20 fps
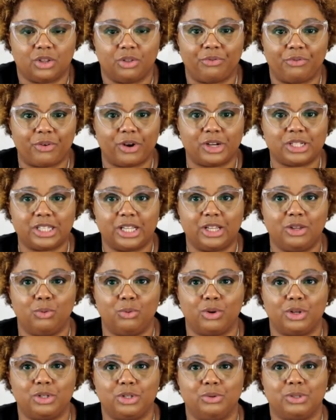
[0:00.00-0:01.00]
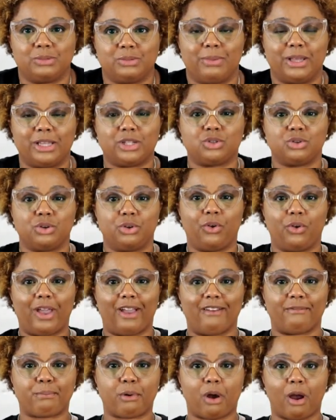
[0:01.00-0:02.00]
So the first thing you want to do is make sure
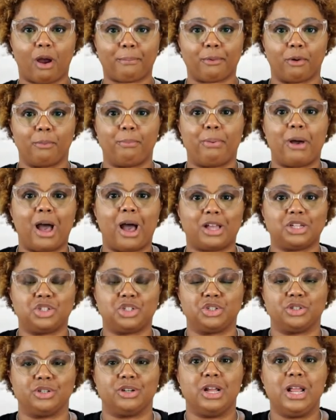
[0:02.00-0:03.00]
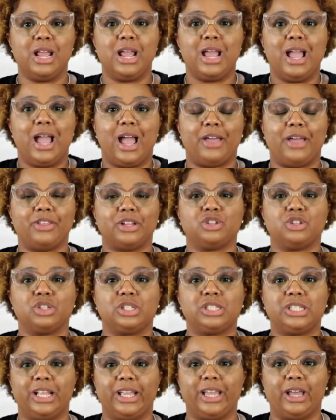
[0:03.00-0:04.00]
you have proper posture and that
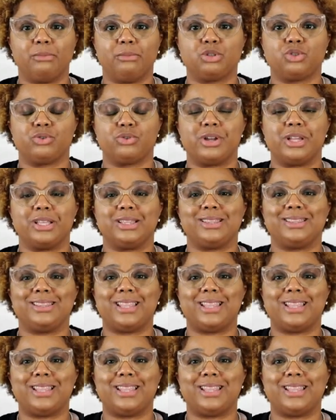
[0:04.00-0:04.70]
you're sitting up straight.